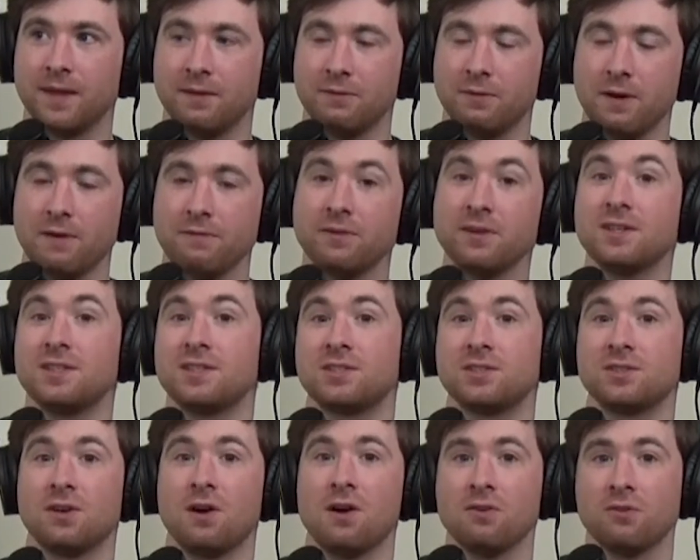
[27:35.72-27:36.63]
If you have any
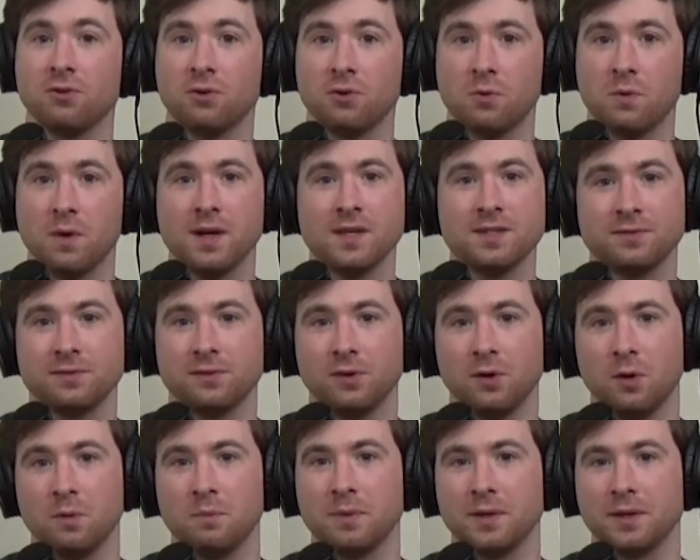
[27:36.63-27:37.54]
song requests
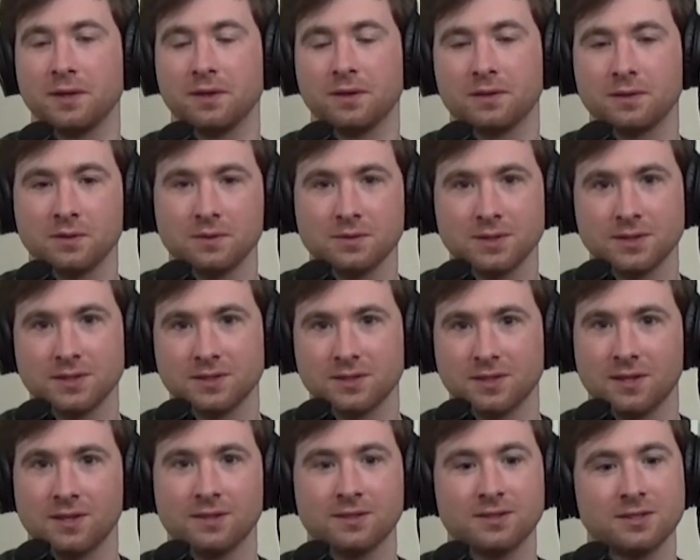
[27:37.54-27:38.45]
for opening or closing
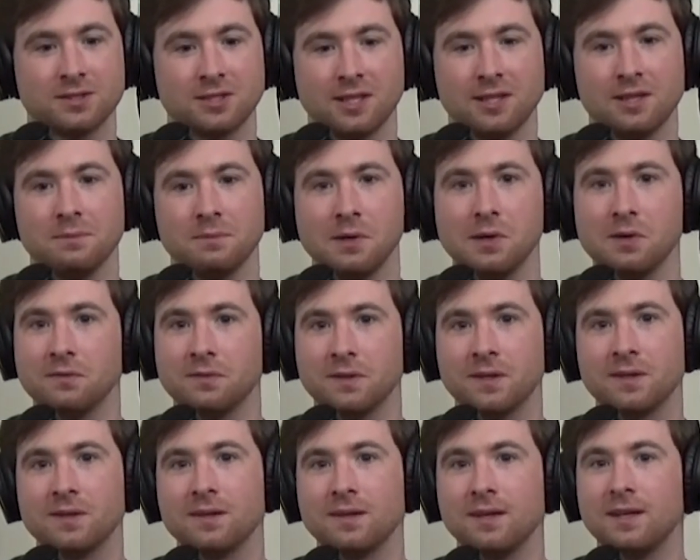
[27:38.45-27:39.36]
songs, send them
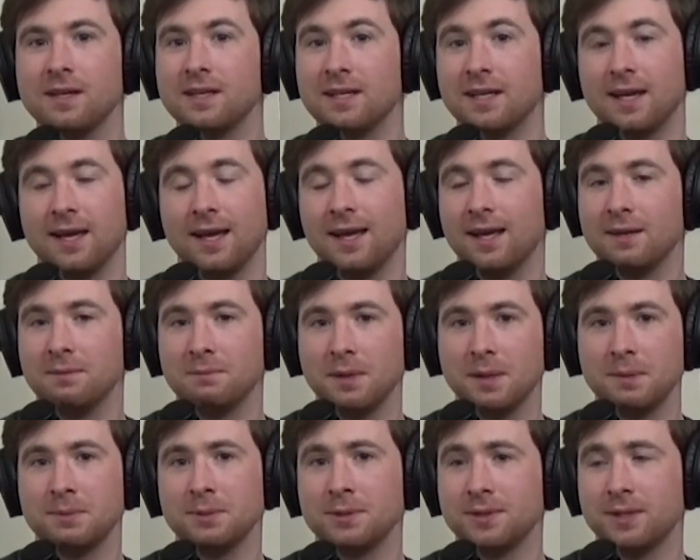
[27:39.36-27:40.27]
over, and
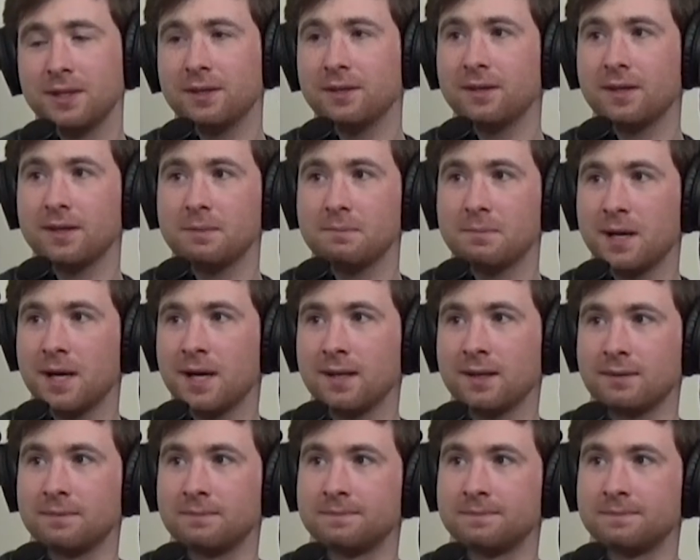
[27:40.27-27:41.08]
maybe you'll hear it on the pod.